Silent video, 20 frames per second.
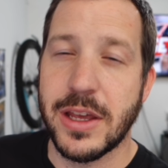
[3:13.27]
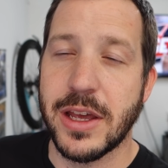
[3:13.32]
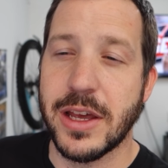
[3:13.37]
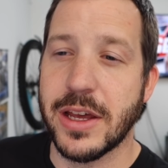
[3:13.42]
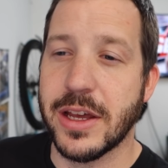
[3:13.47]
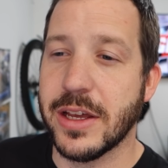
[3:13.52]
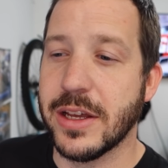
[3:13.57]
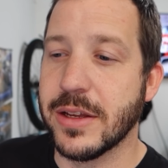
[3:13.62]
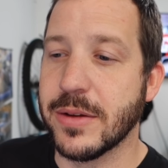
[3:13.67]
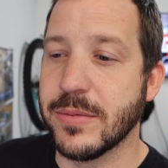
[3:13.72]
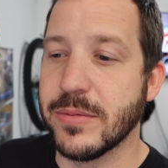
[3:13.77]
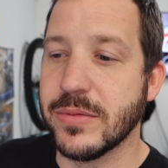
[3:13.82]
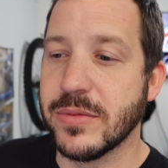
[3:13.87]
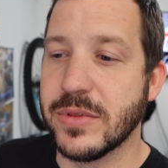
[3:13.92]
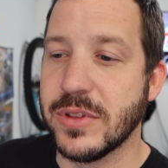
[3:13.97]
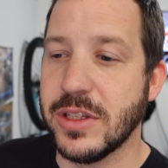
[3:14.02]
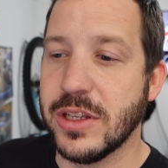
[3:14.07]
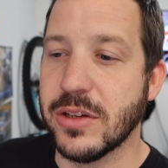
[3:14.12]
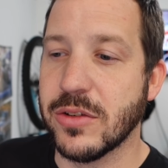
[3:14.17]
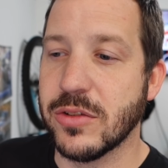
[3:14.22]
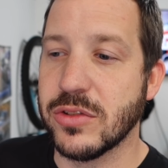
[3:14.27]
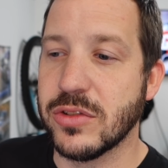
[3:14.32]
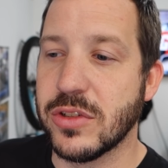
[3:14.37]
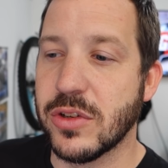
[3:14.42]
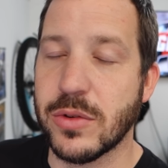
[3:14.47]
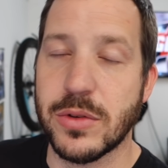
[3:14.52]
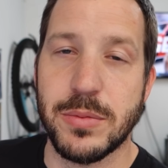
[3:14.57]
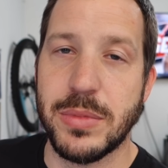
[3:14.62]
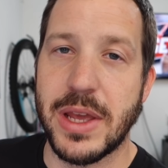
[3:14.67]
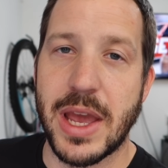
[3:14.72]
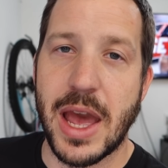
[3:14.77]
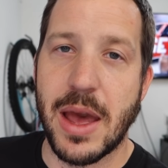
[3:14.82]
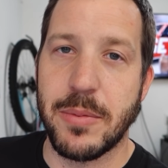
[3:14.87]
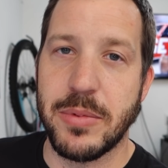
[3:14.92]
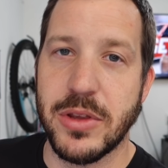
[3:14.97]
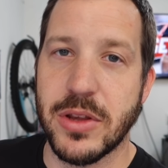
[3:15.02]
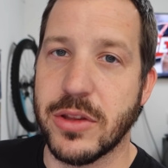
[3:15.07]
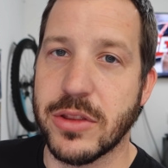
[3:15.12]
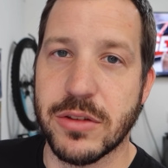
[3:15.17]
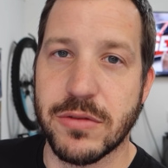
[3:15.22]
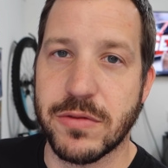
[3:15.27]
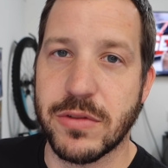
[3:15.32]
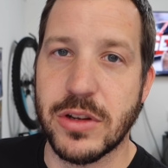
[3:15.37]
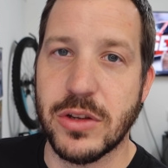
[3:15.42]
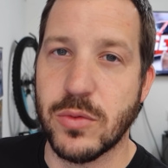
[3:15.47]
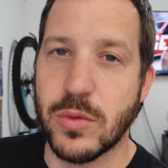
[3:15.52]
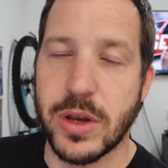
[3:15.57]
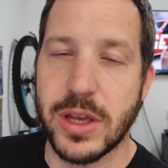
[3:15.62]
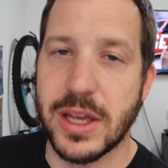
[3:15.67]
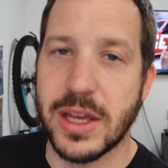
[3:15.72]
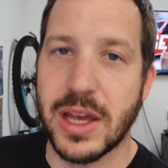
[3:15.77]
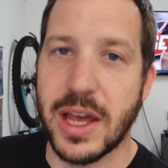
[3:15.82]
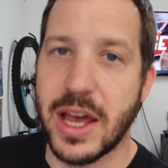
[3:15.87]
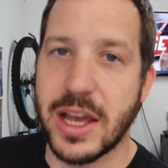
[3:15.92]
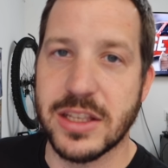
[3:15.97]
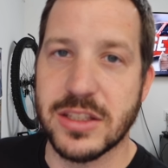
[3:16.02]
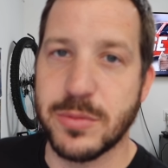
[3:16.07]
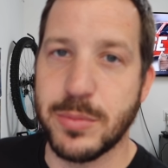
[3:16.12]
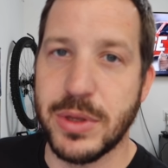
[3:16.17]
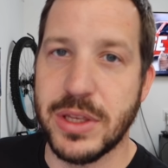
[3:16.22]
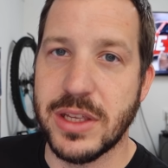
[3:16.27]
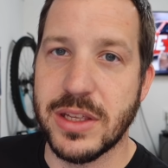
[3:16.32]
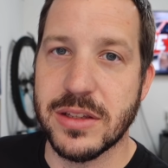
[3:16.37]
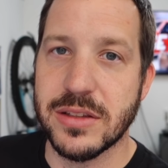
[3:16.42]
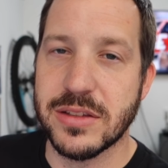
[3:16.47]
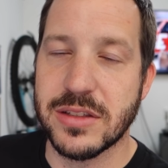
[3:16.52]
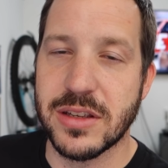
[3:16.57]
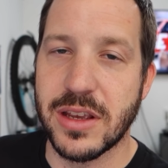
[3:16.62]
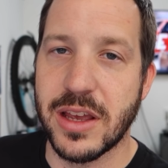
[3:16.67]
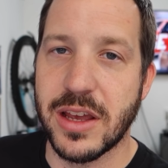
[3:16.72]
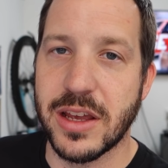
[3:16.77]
you know, so it'd be happy on the freeway at high speeds,